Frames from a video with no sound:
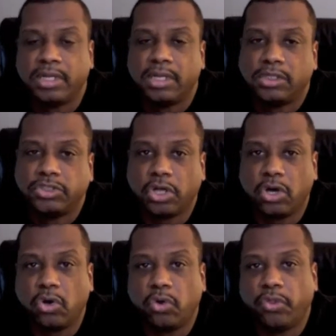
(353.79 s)

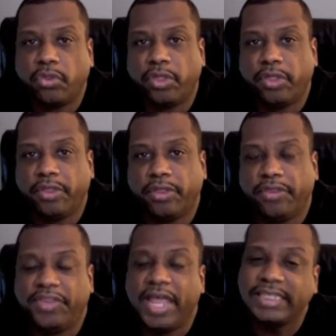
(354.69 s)
So
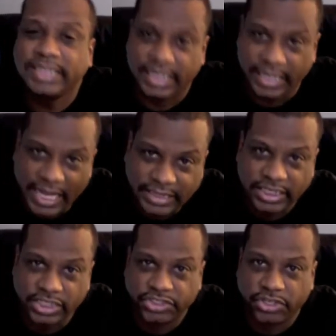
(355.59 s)
that's
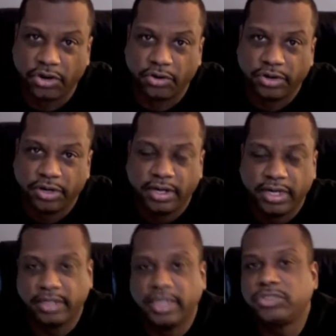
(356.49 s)
a concern.
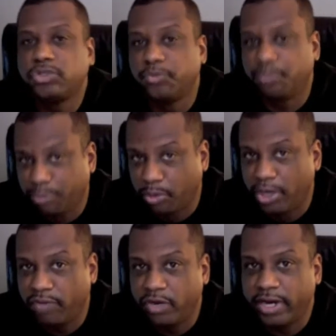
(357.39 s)
Now let's do a
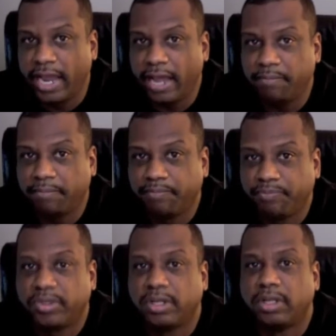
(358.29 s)
brief recap.
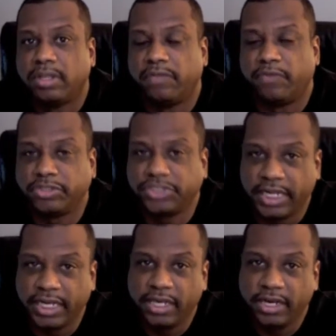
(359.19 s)
The first and
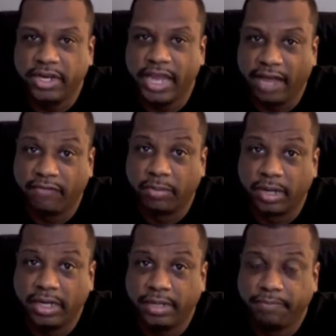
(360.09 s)
second year you have no
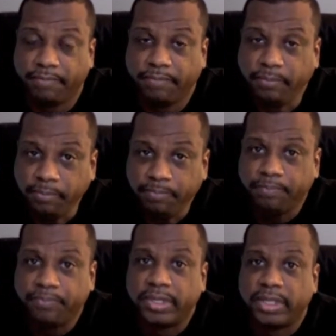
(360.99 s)
money.
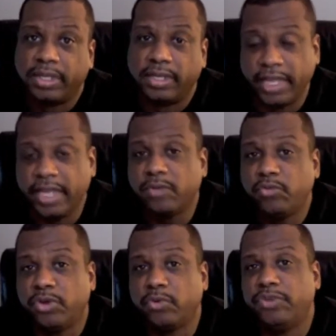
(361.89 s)
Then when you